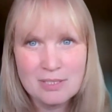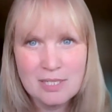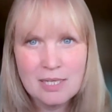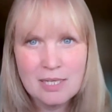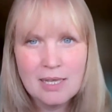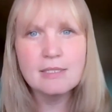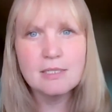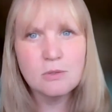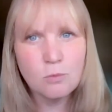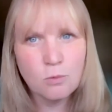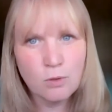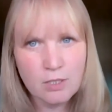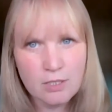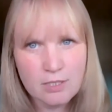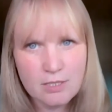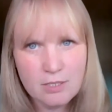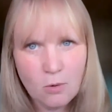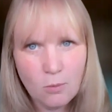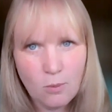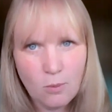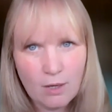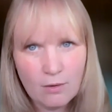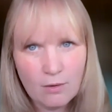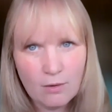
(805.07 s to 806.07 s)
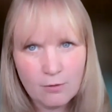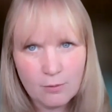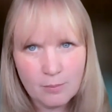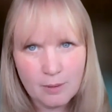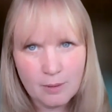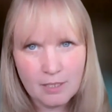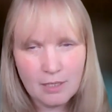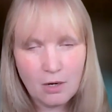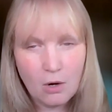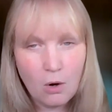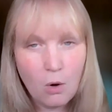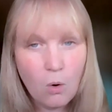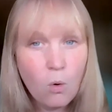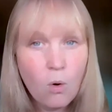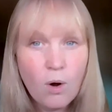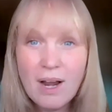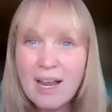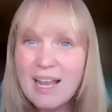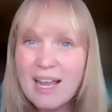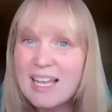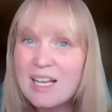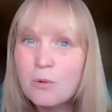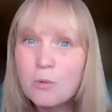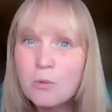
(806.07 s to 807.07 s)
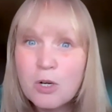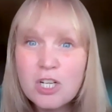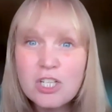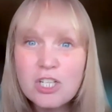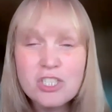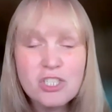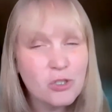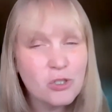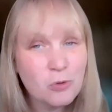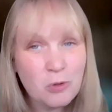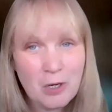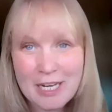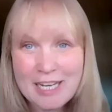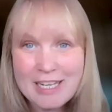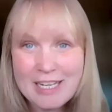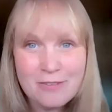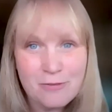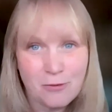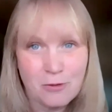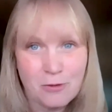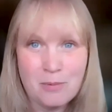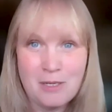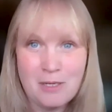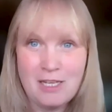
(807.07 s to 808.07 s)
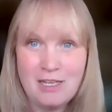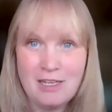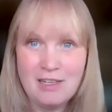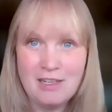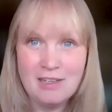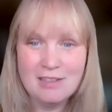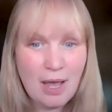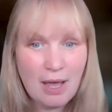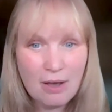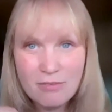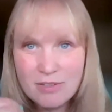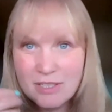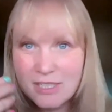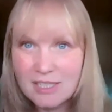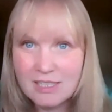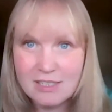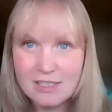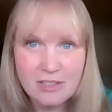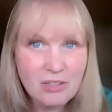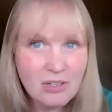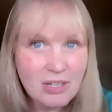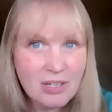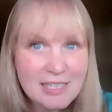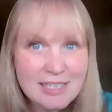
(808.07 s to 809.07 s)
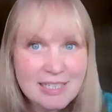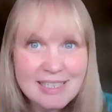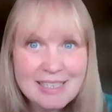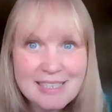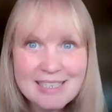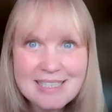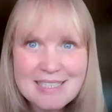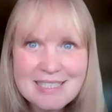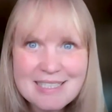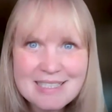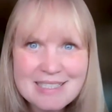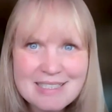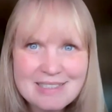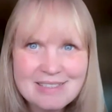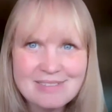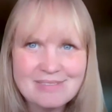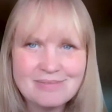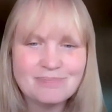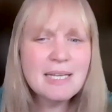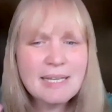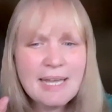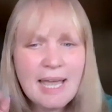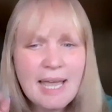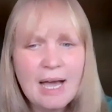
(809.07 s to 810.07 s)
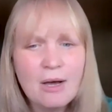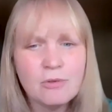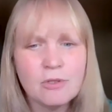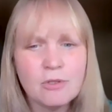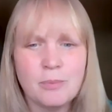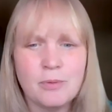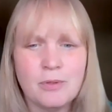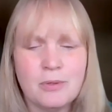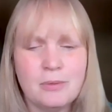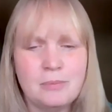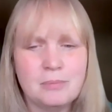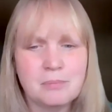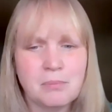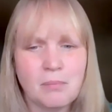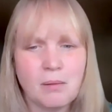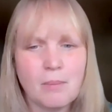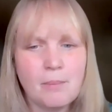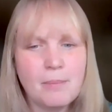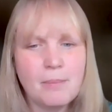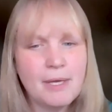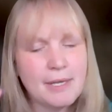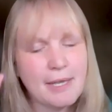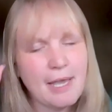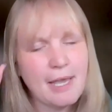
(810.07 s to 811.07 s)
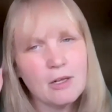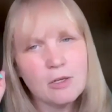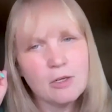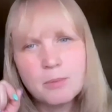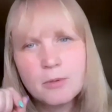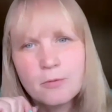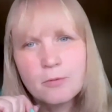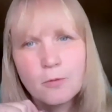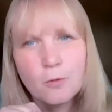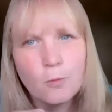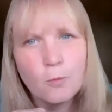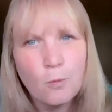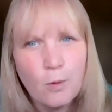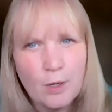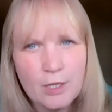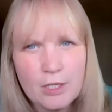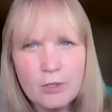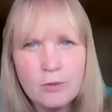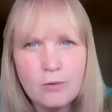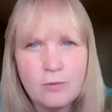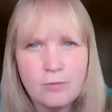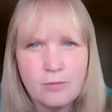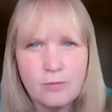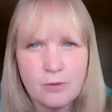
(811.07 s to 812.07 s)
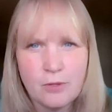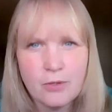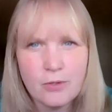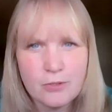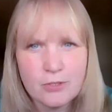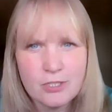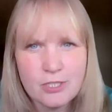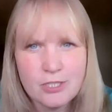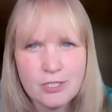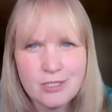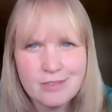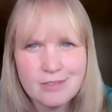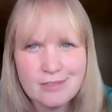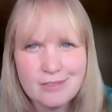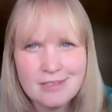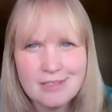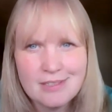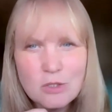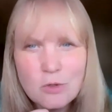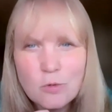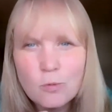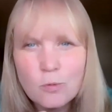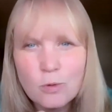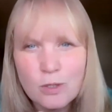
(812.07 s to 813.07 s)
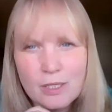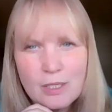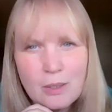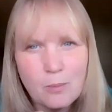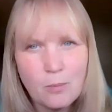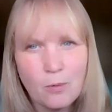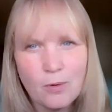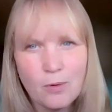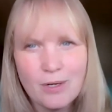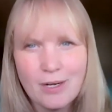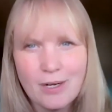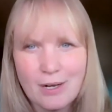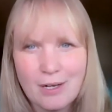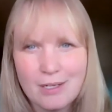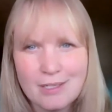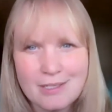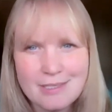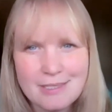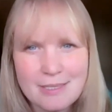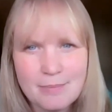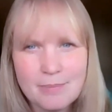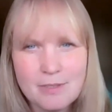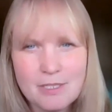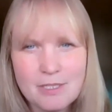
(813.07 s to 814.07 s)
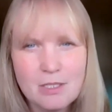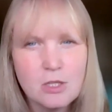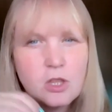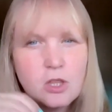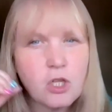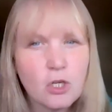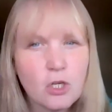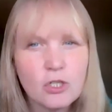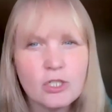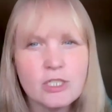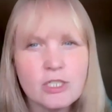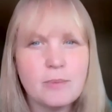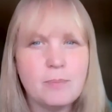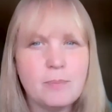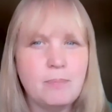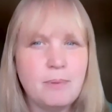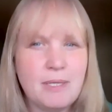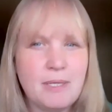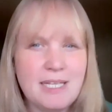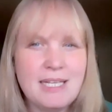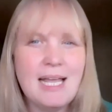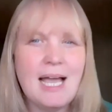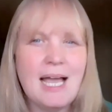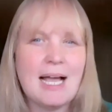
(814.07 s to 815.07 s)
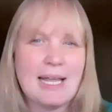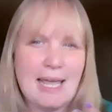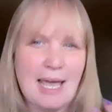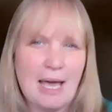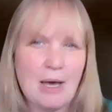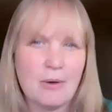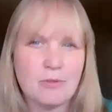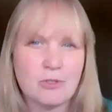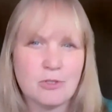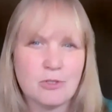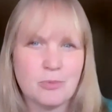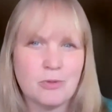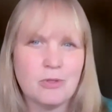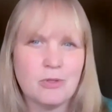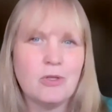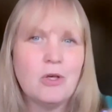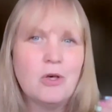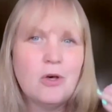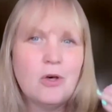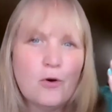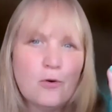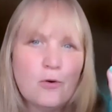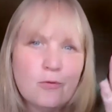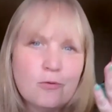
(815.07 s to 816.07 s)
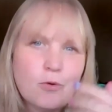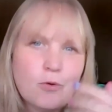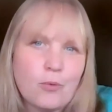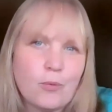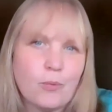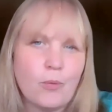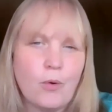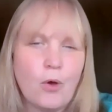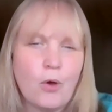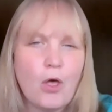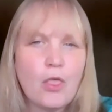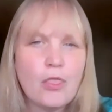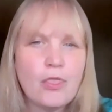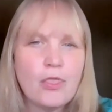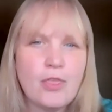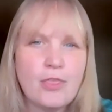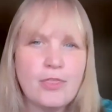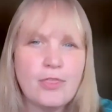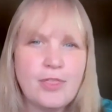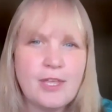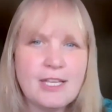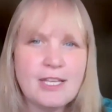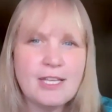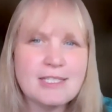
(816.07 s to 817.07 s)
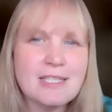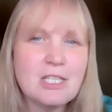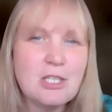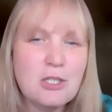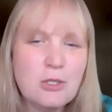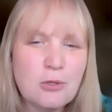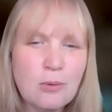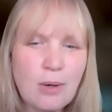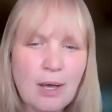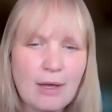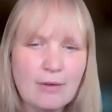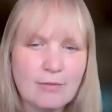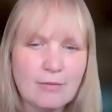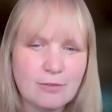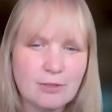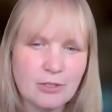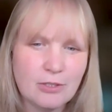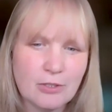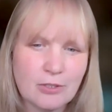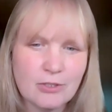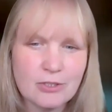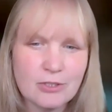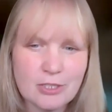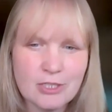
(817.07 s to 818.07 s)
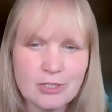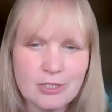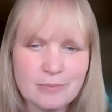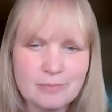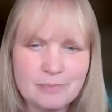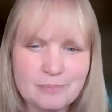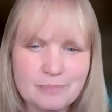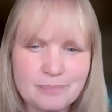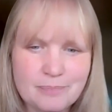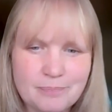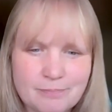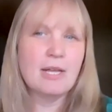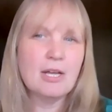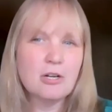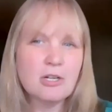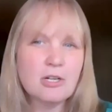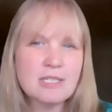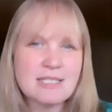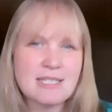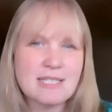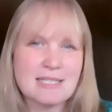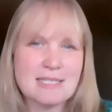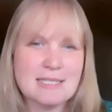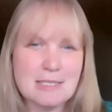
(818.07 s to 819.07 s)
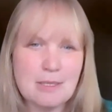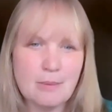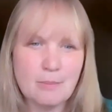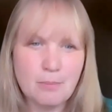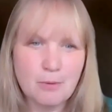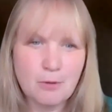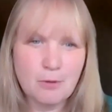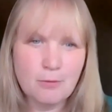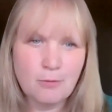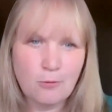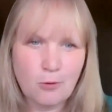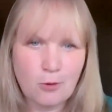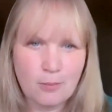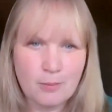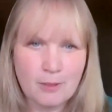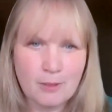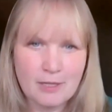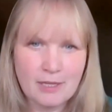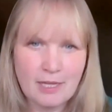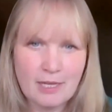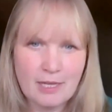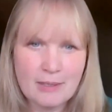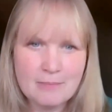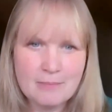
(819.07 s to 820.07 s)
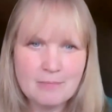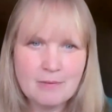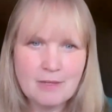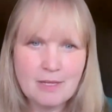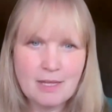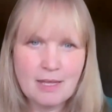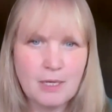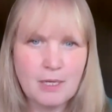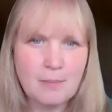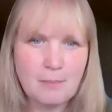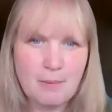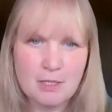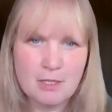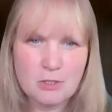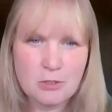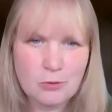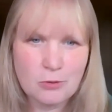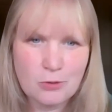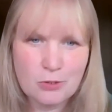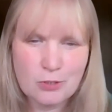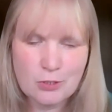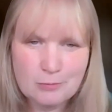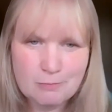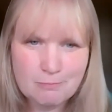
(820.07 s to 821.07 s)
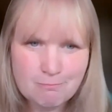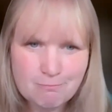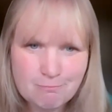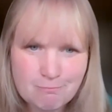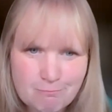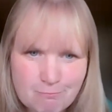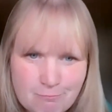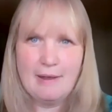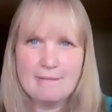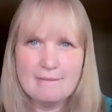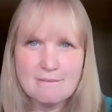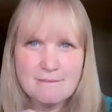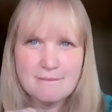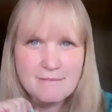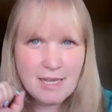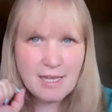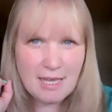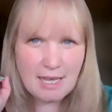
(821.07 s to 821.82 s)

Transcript: It didn't work so well for me, or it worked great for me. Do you have any other ideas? Be accountable. Be accountable for what you've learned. This is a really important concept, to learn to be accountable for the things that you have learned. Now, here is a simple formula for being mentored, okay?